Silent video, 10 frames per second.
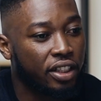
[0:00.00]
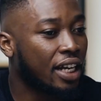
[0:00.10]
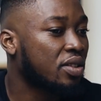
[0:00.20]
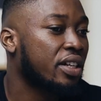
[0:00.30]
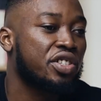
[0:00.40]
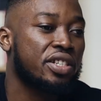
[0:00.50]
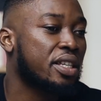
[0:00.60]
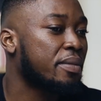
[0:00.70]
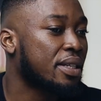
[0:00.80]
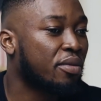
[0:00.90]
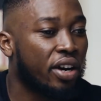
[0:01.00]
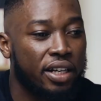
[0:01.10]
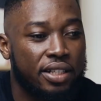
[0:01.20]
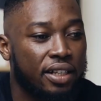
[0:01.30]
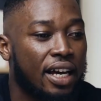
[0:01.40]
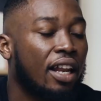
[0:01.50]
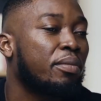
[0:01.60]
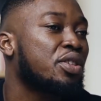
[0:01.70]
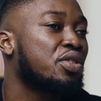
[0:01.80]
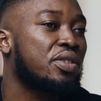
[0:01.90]
As long as you just give me some credits and allow
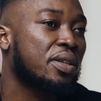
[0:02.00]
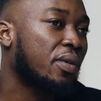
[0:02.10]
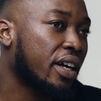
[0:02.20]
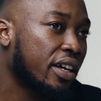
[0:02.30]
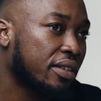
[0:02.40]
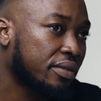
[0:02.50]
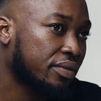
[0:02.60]
me to use the work,